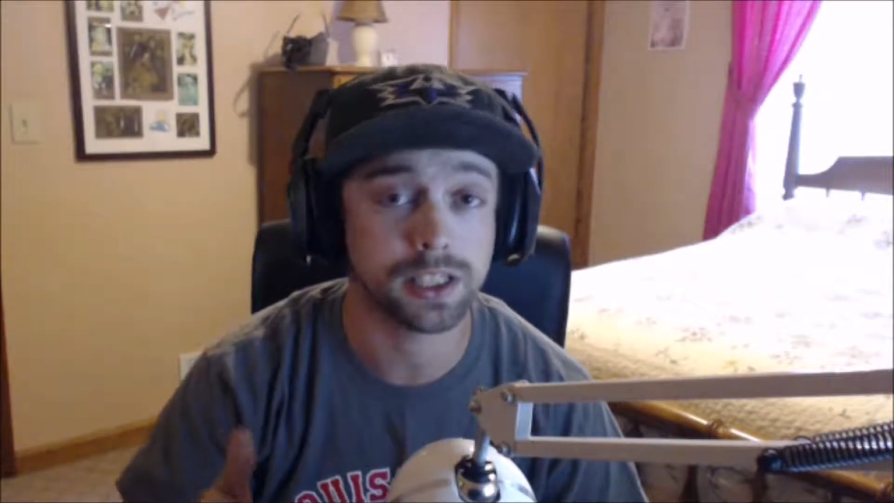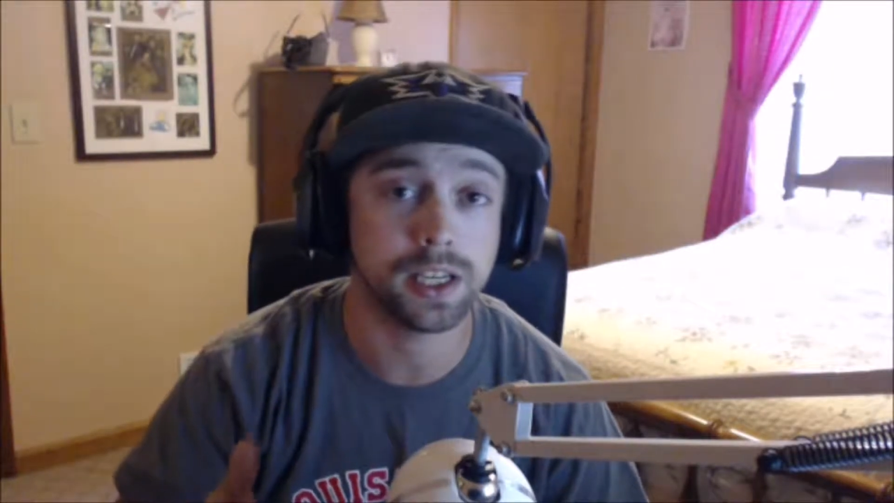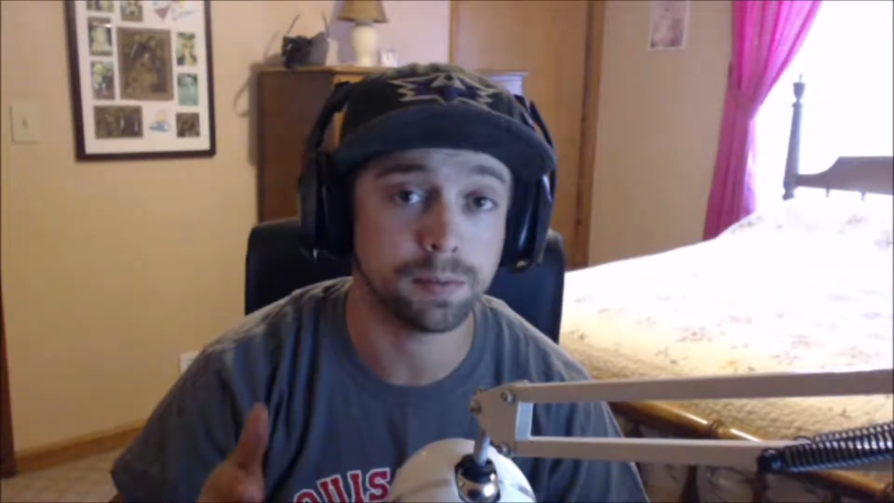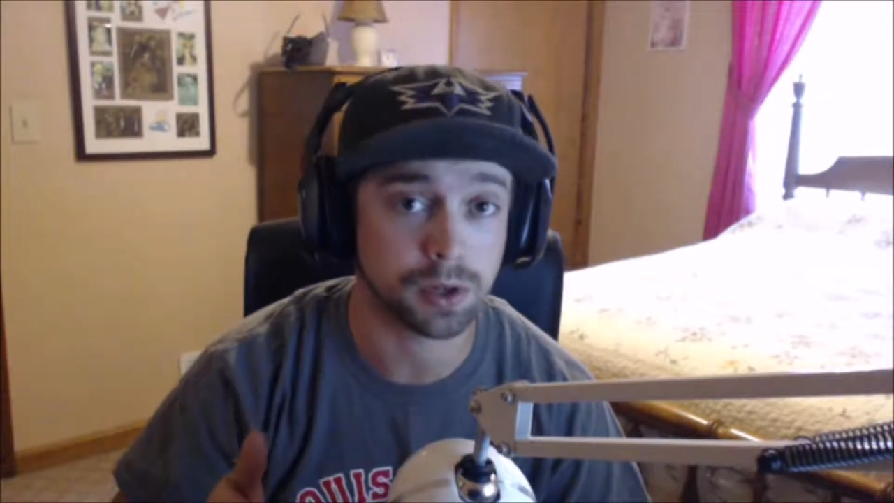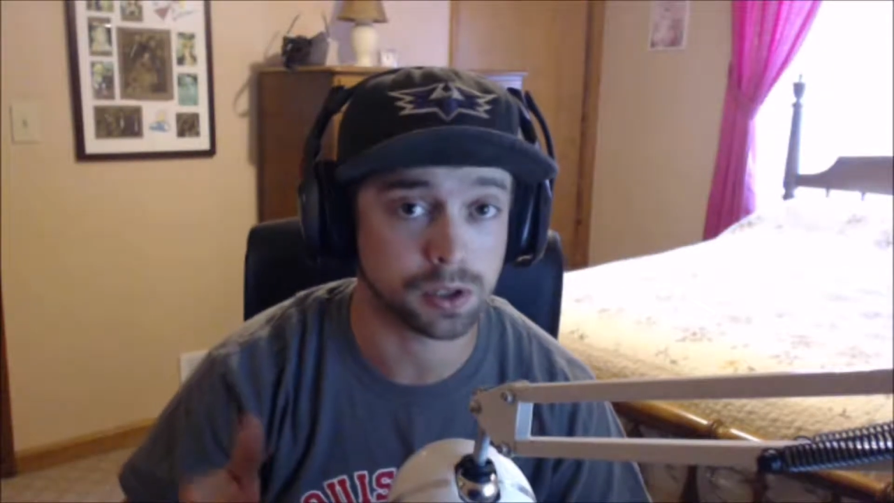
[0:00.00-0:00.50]

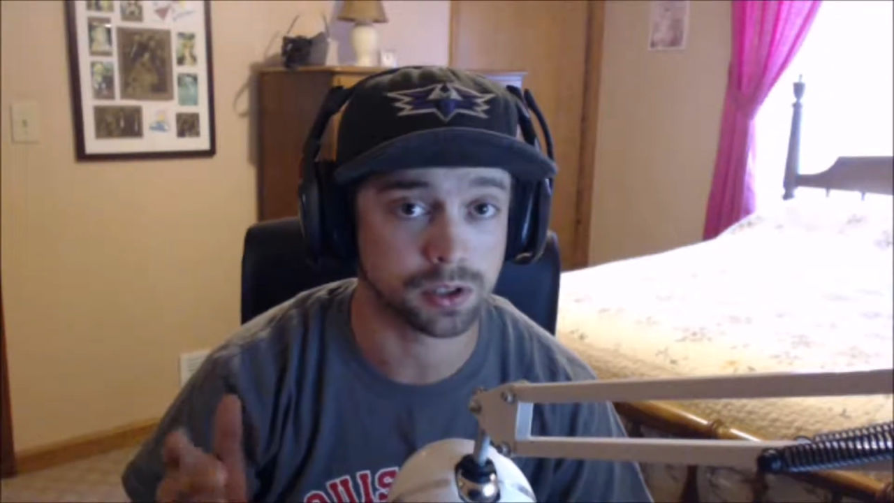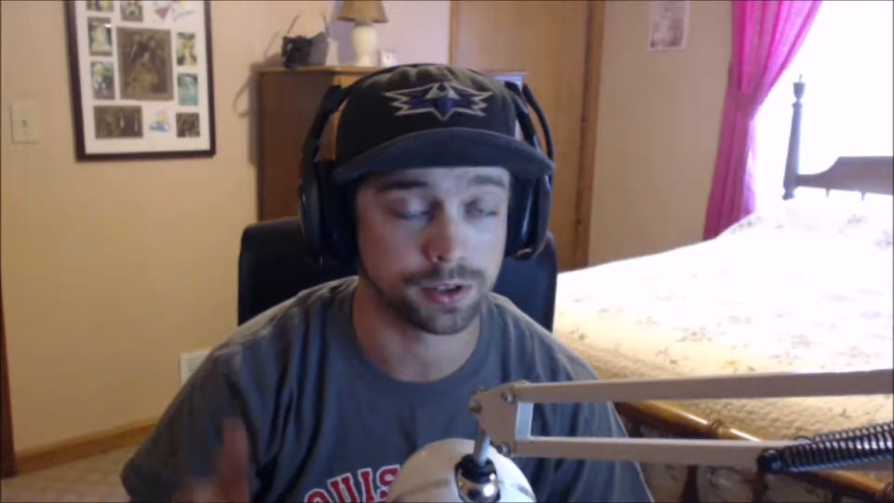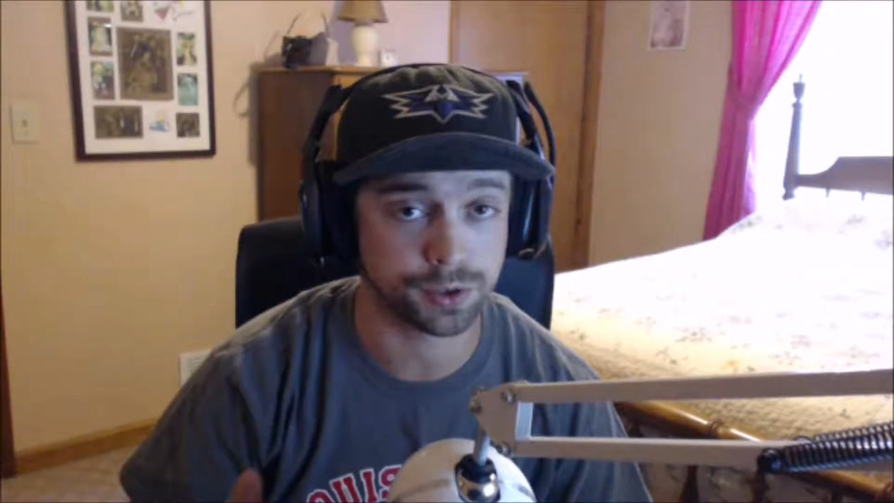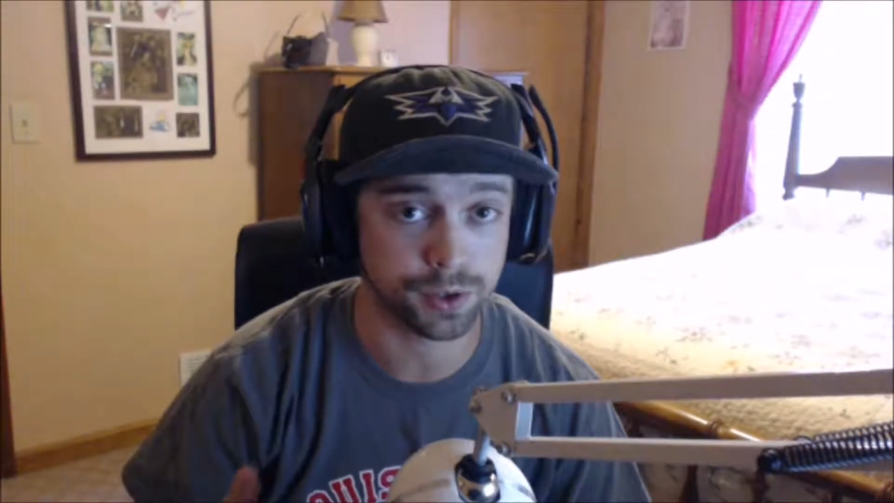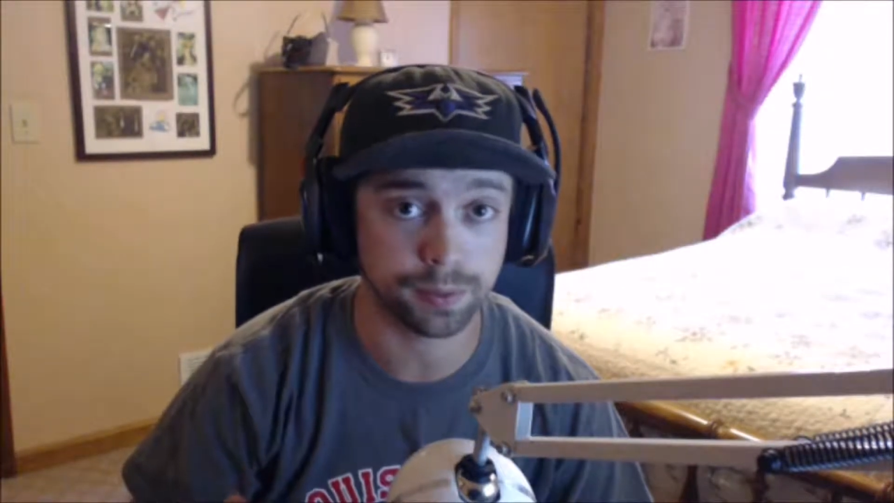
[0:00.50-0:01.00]
hit marker to
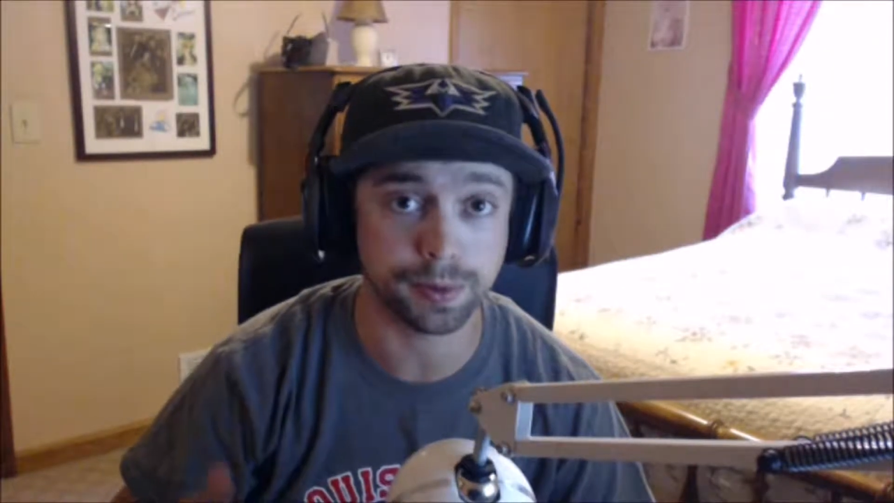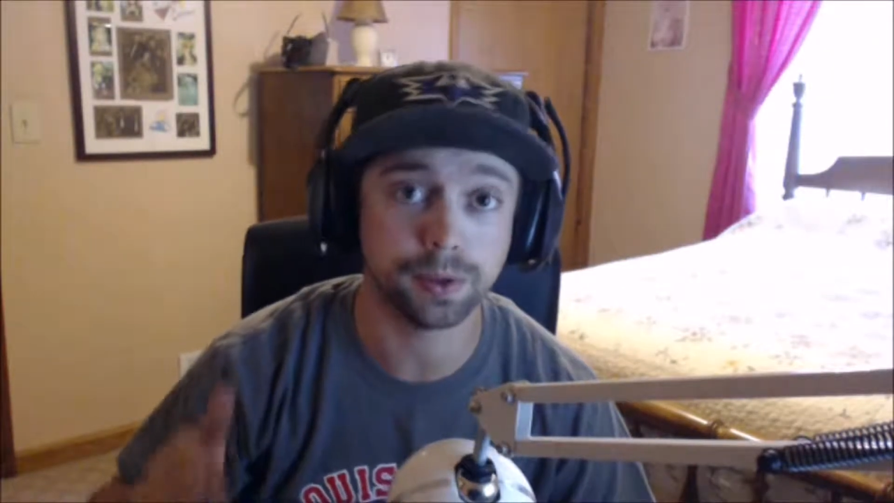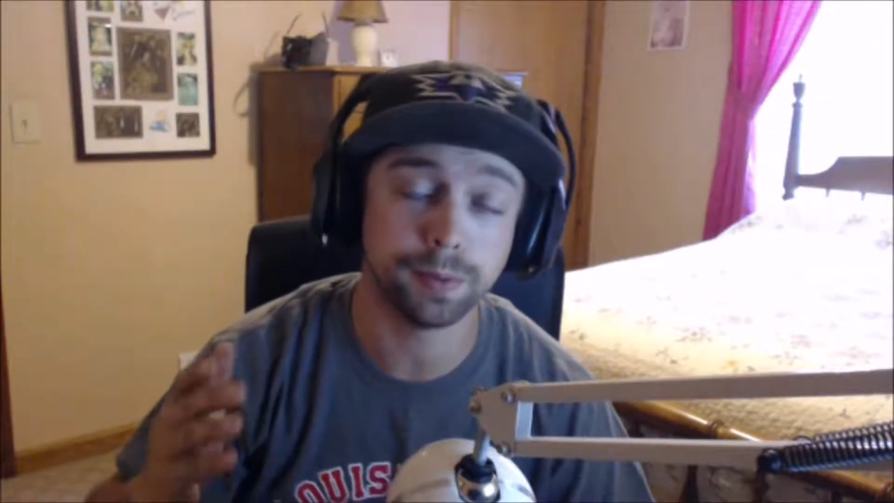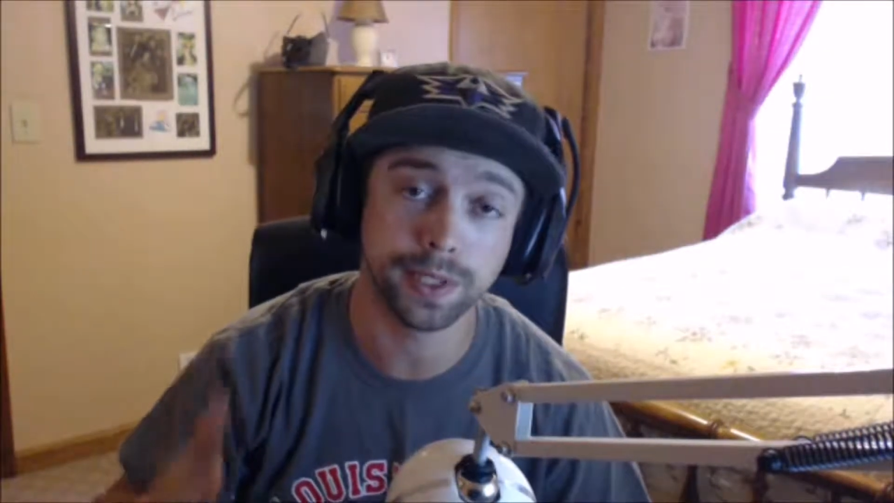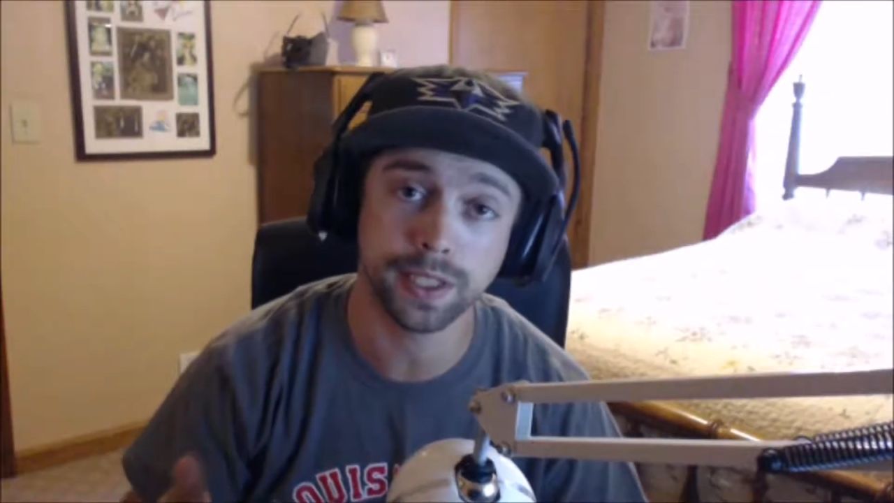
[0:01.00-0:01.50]

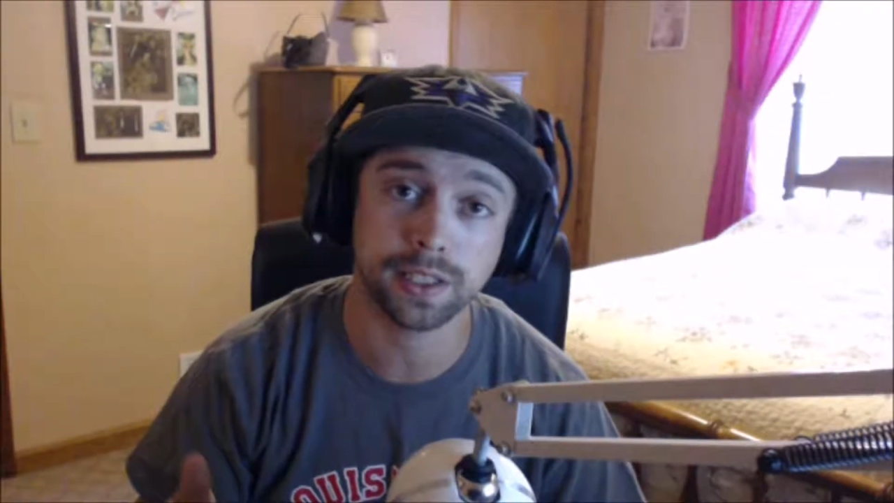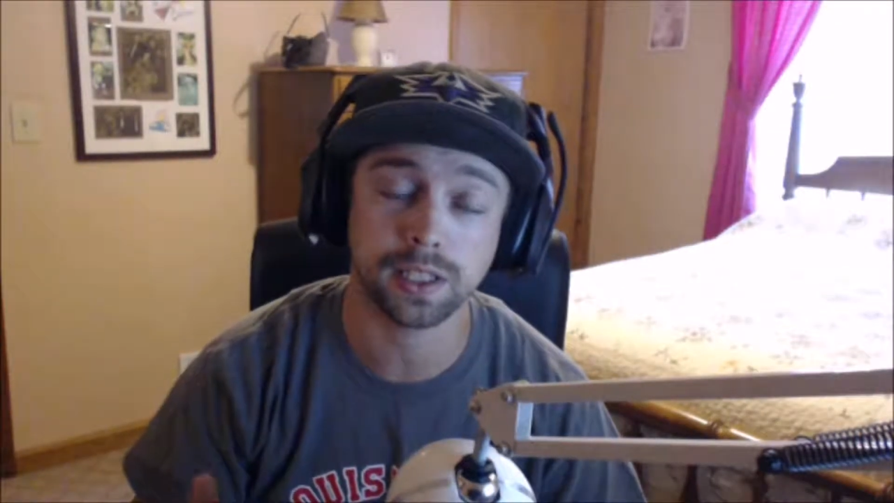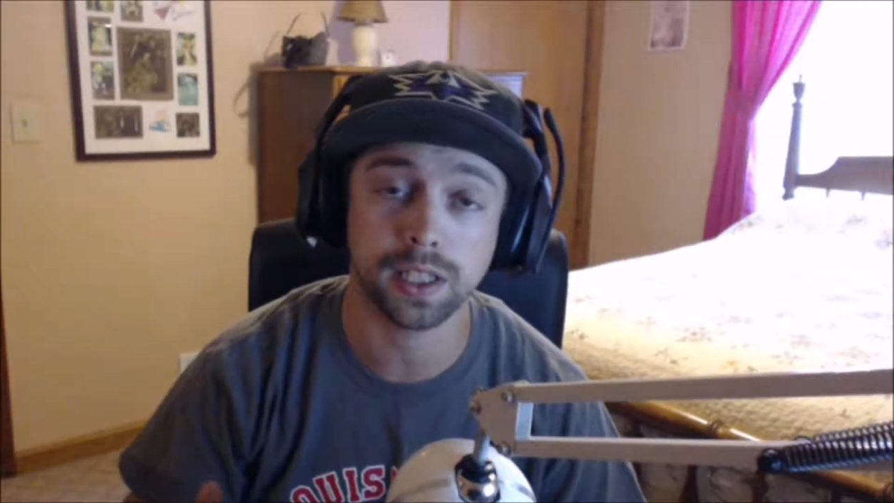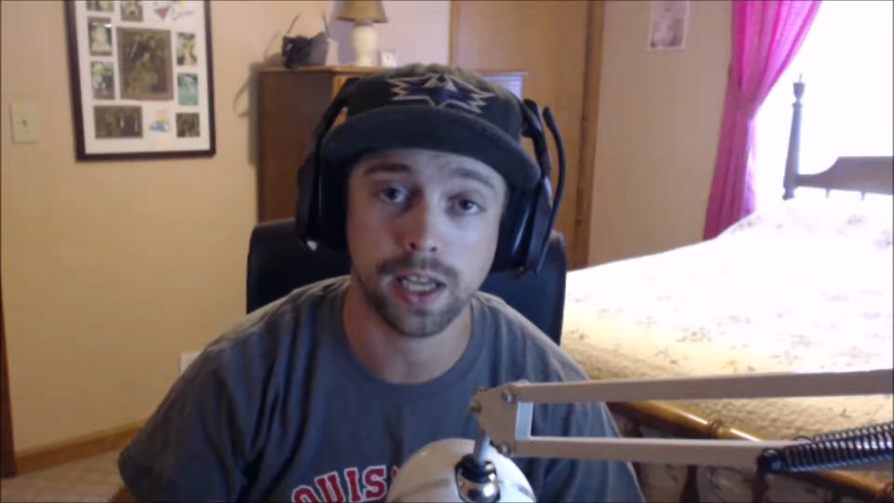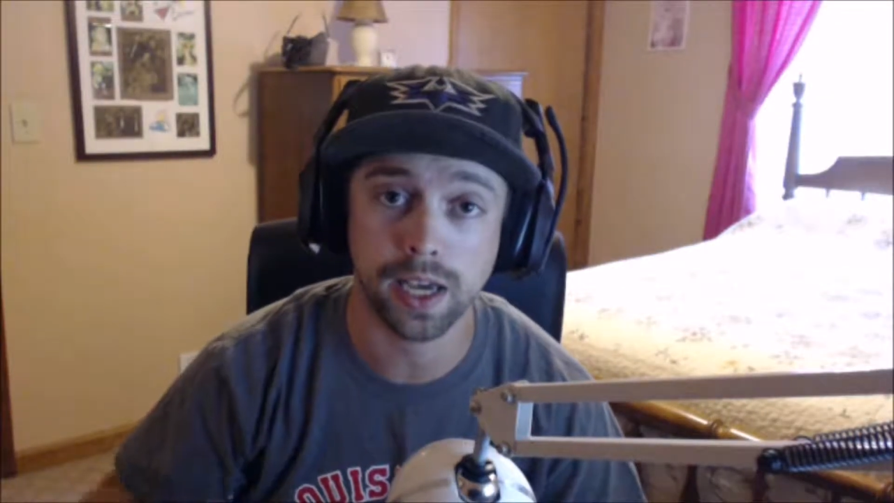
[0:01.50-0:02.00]
triple, but hit the
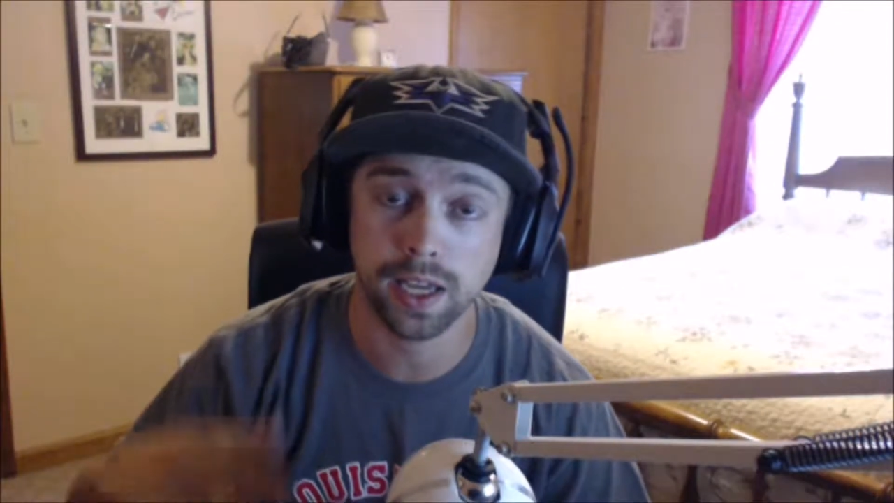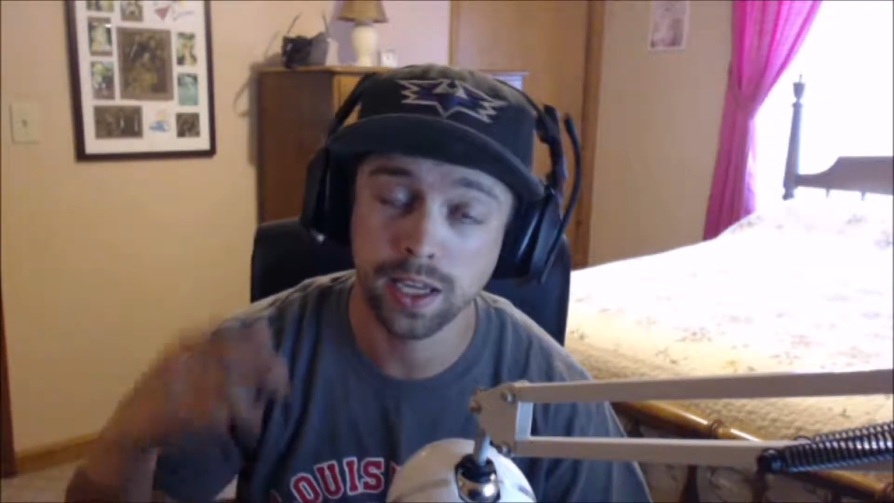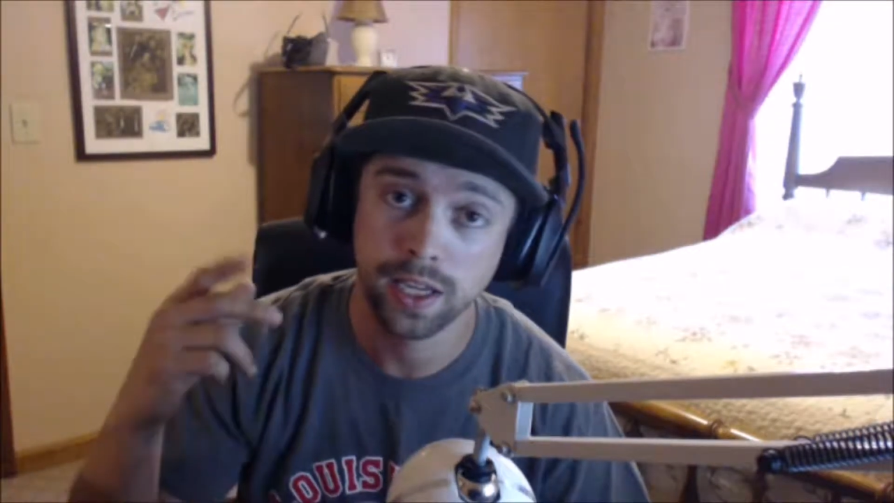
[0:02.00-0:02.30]
clat.